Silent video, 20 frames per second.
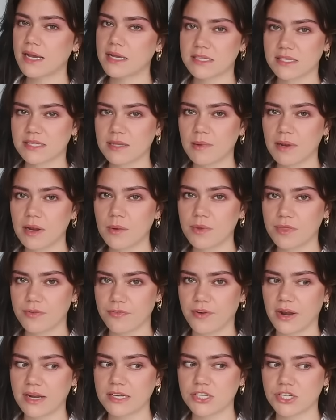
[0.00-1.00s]
It's similar with
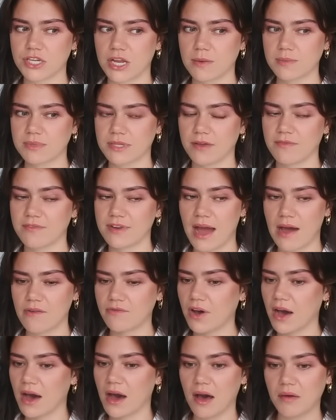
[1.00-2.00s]
friendships. I've
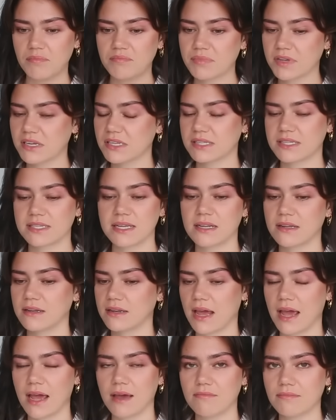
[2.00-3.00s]
never considered
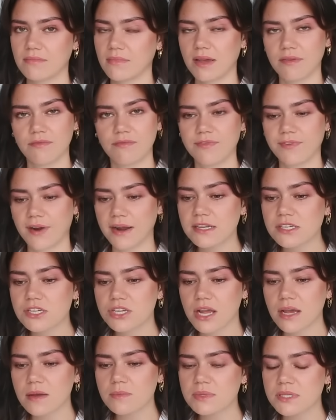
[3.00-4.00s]
it in
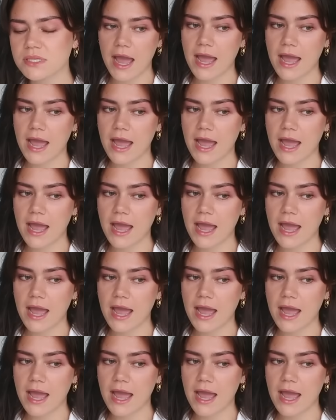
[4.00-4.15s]
friendships.